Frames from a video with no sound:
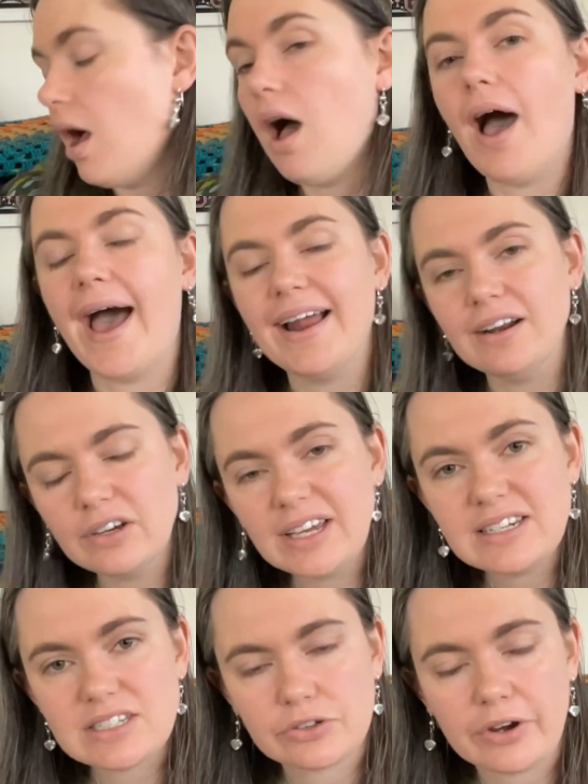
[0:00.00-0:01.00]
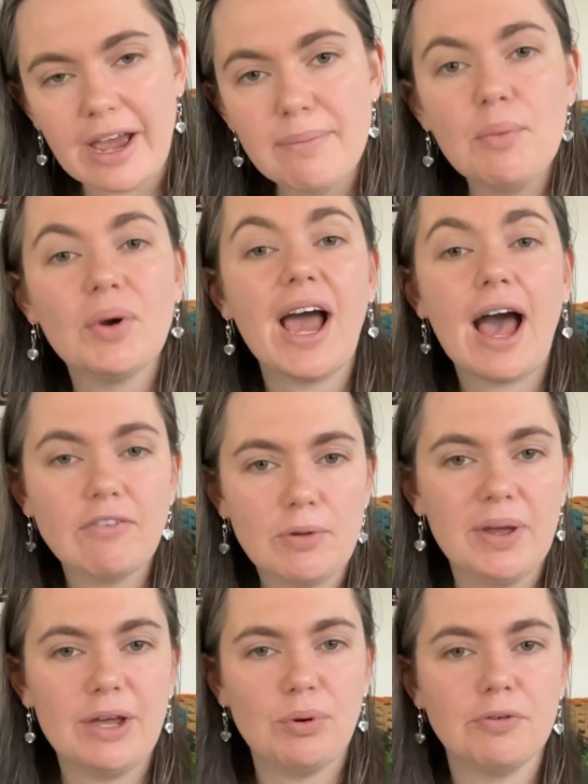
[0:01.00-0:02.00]
I had a look at Instagram and what other
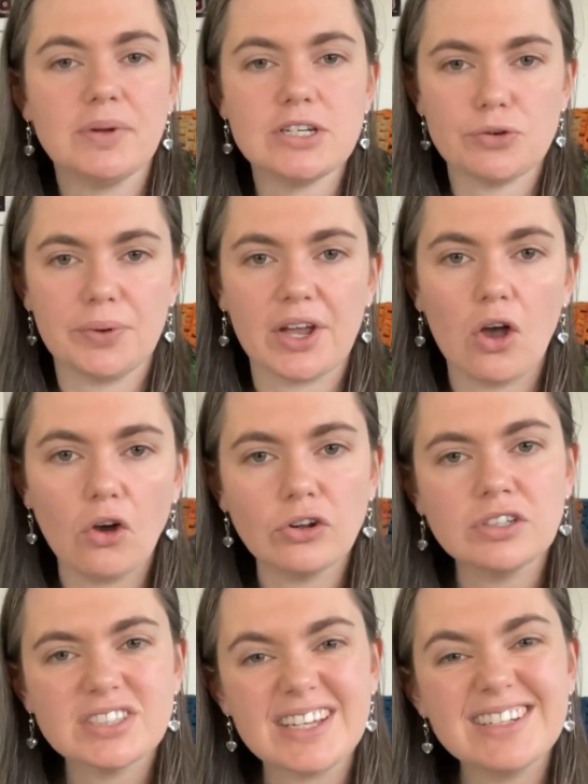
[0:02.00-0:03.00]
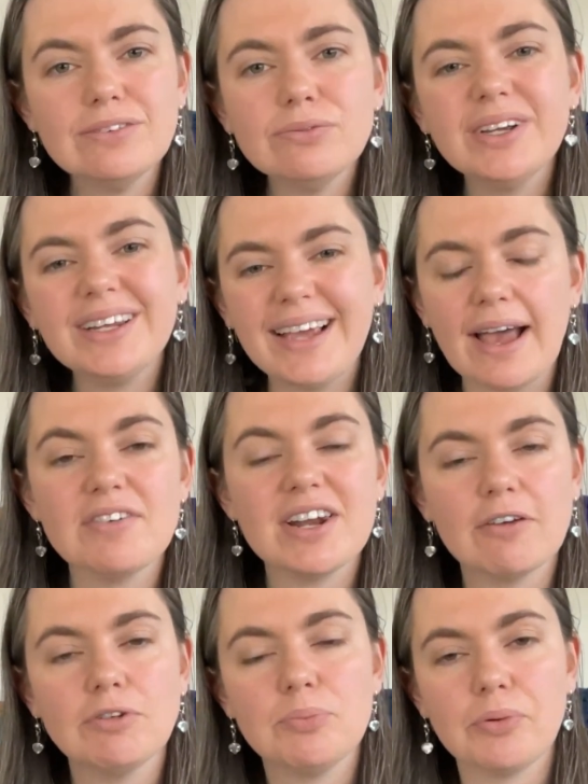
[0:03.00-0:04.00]
people have been doing it on, because I didn't really have
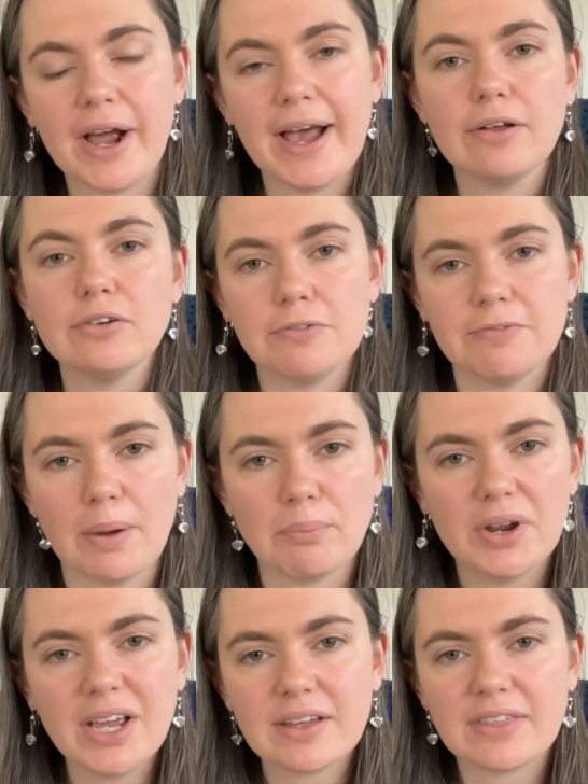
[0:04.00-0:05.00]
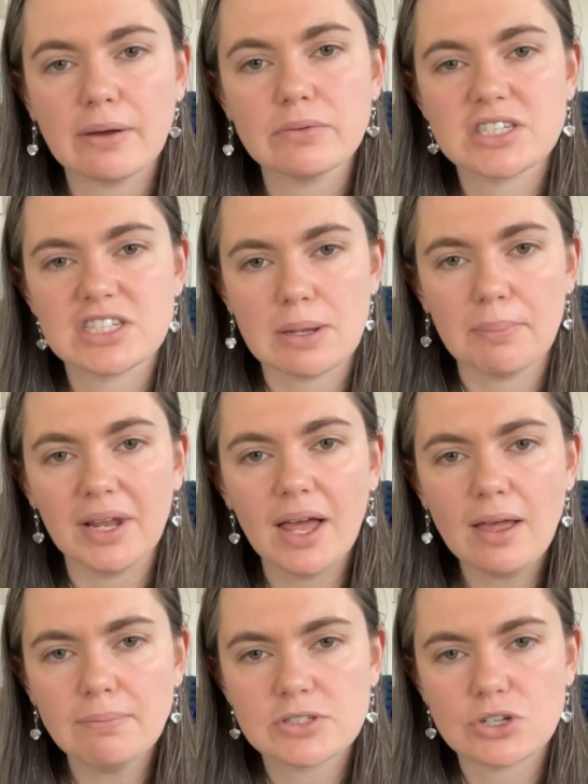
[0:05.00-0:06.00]
another brown fabric that was similar
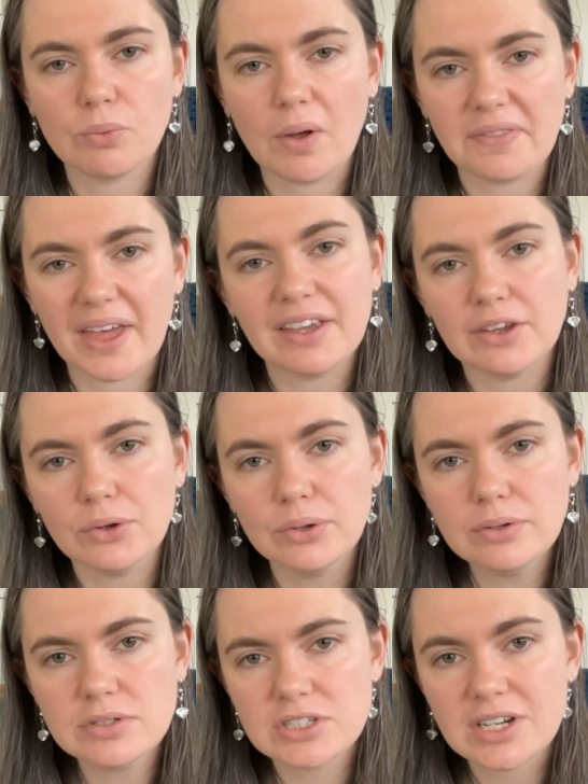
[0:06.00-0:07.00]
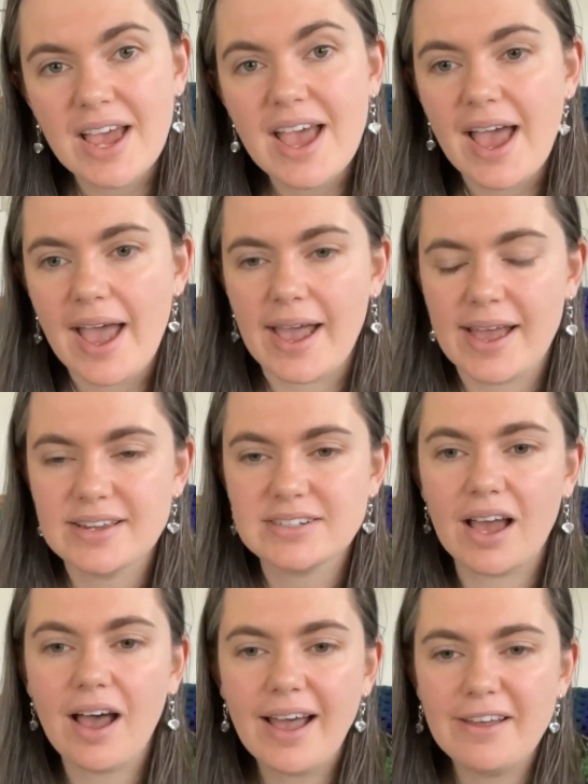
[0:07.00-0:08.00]
to what they used. And
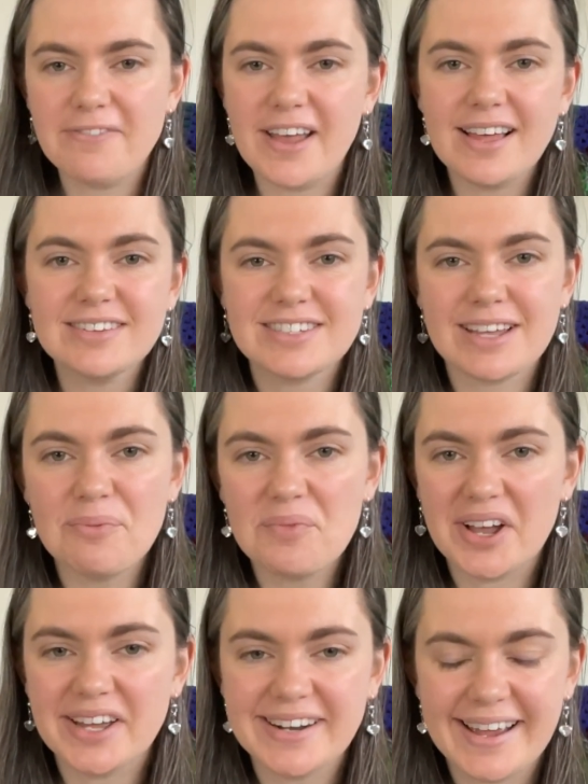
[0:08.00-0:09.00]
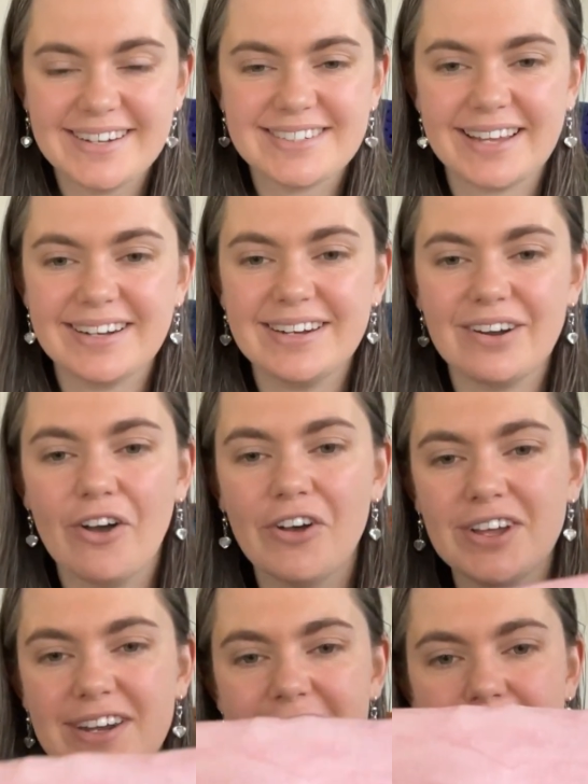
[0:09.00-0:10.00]
I found someone had done it
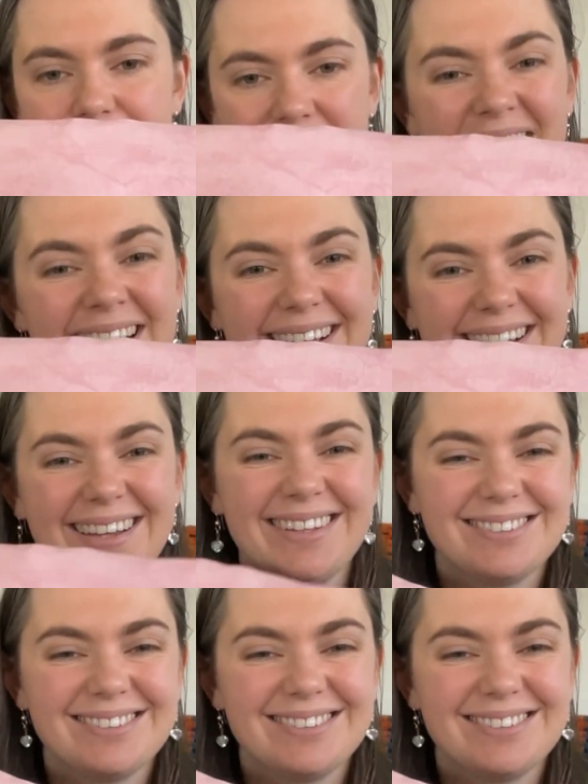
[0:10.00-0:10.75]
on pink.